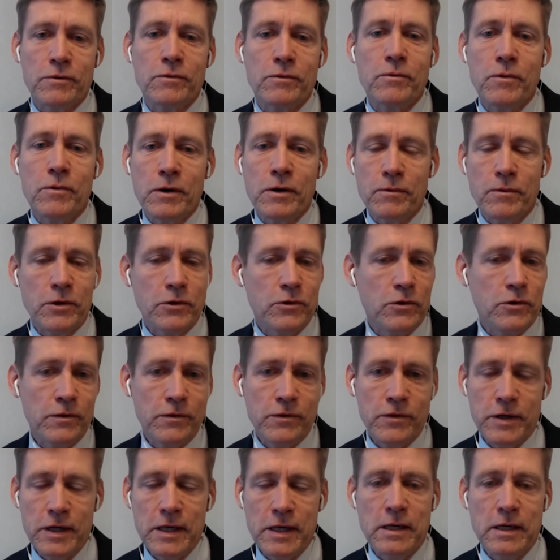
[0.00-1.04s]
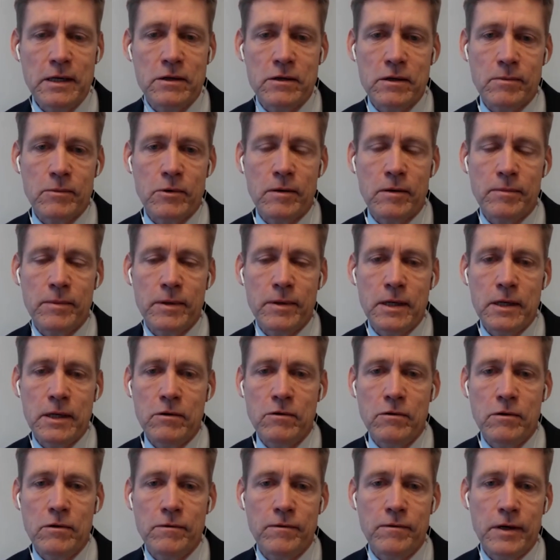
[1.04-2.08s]
what you've seen is some company
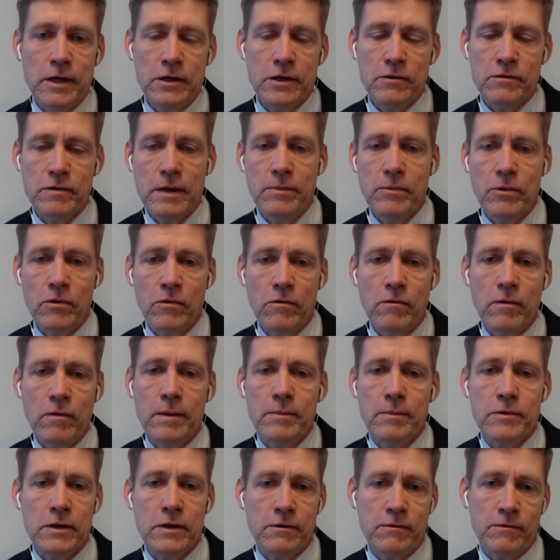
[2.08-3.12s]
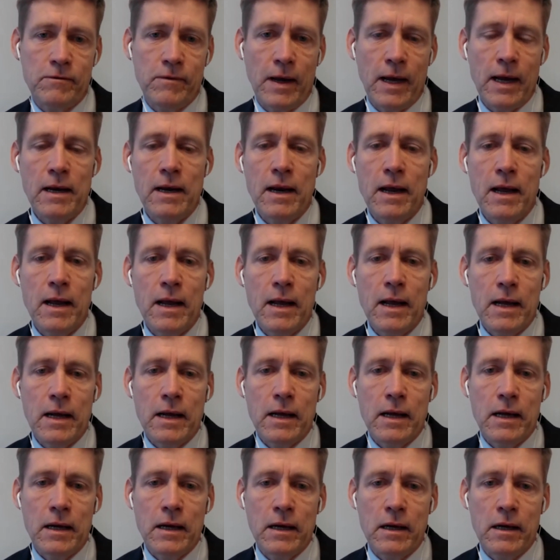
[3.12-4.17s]
doing phase 3 programs and
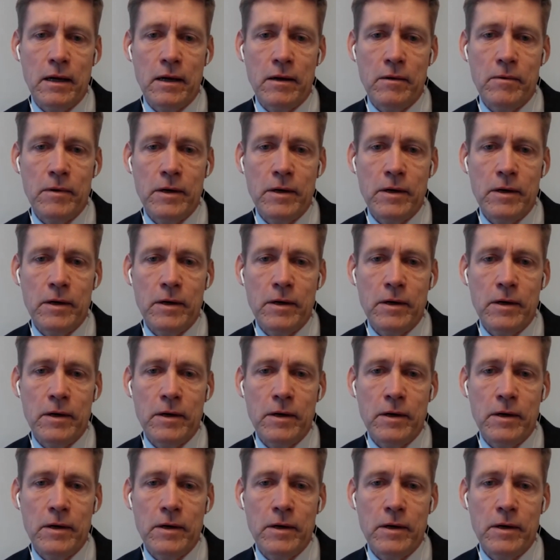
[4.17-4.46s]
fail.